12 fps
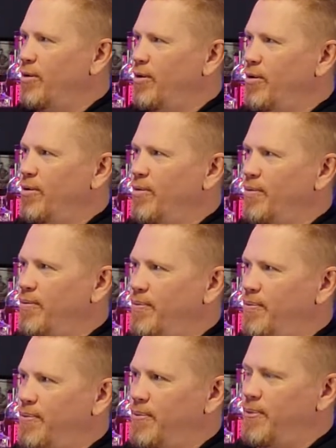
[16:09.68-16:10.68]

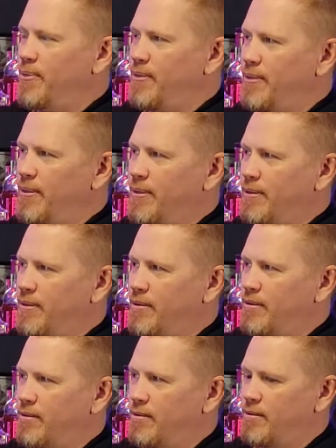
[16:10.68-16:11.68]

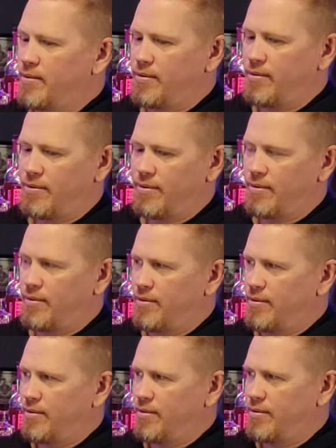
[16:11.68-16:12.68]

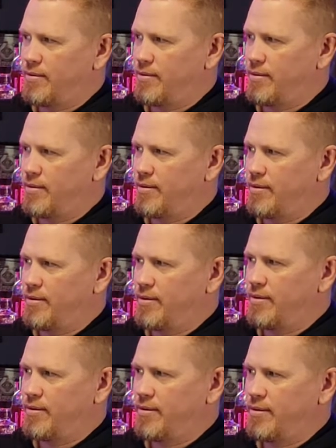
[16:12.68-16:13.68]

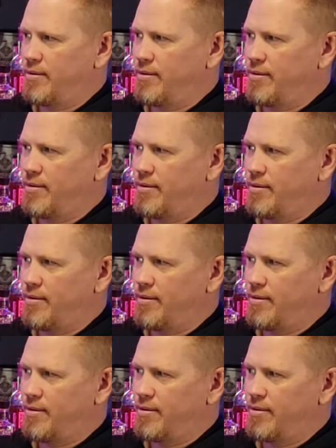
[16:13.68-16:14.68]

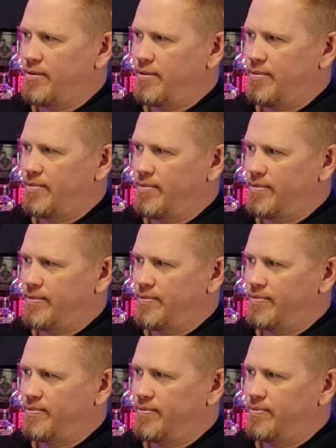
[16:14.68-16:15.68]

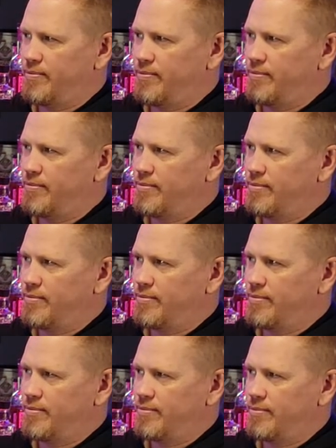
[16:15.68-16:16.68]

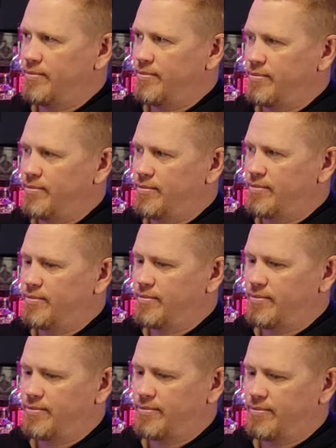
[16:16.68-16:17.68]
(not speaking)